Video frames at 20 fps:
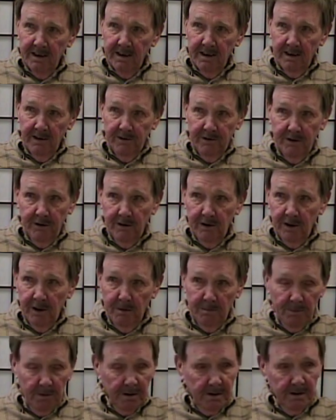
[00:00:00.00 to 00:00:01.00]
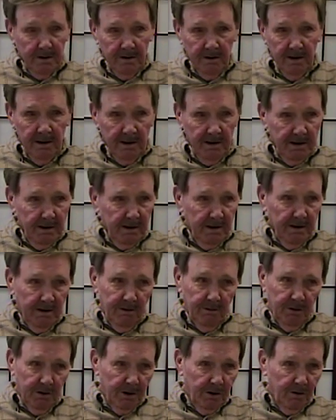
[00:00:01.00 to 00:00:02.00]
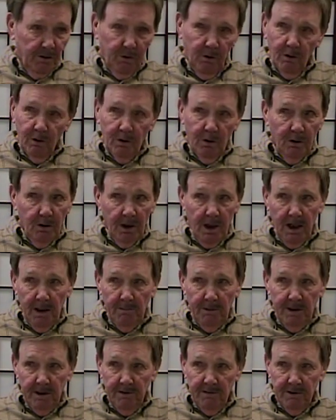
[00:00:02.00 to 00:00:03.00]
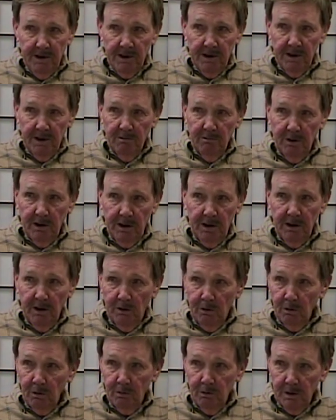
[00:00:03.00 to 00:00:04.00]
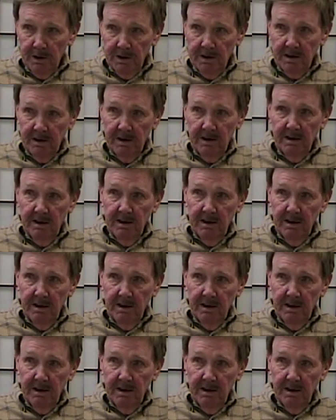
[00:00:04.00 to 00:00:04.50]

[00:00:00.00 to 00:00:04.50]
The 3rd had been It was an old Army division, one of the old ones.